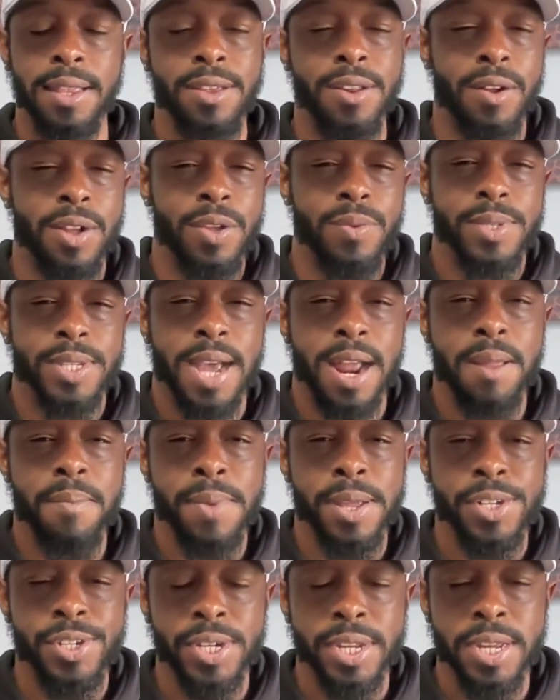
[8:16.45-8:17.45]
You know, he was kind of
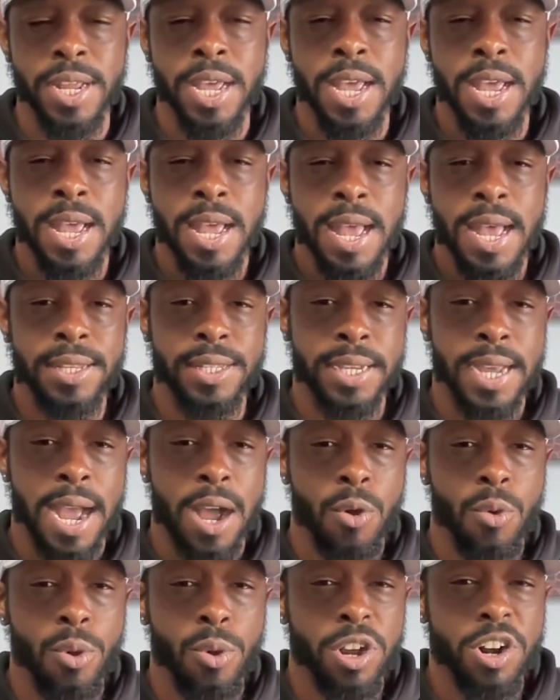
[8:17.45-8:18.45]
mentioned as a
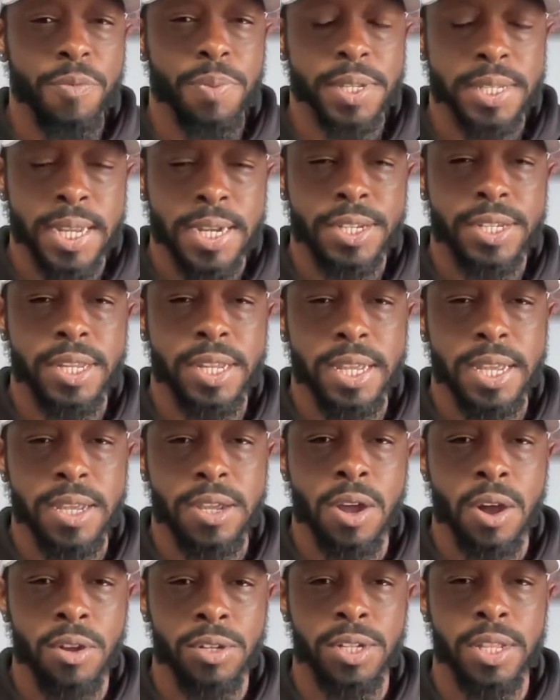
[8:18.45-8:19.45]
guy who could have potentially
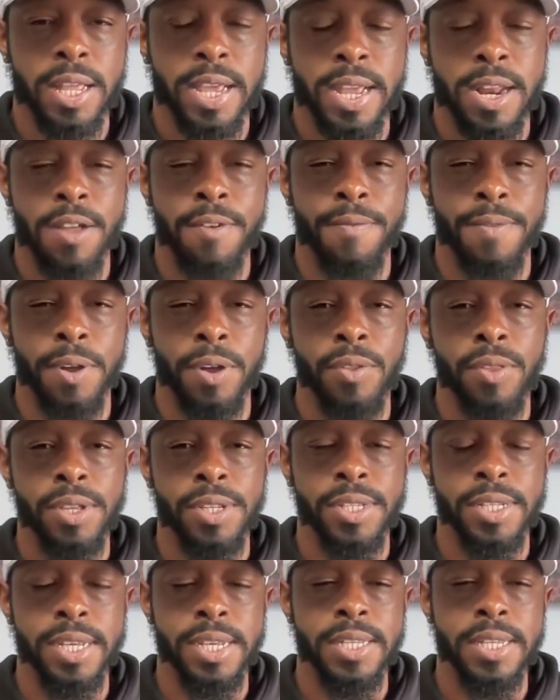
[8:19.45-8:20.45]
gone to the NFL
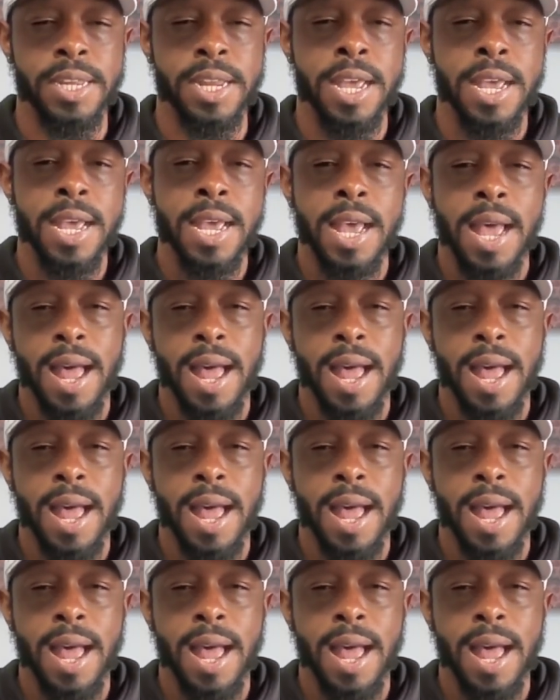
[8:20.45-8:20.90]
this season.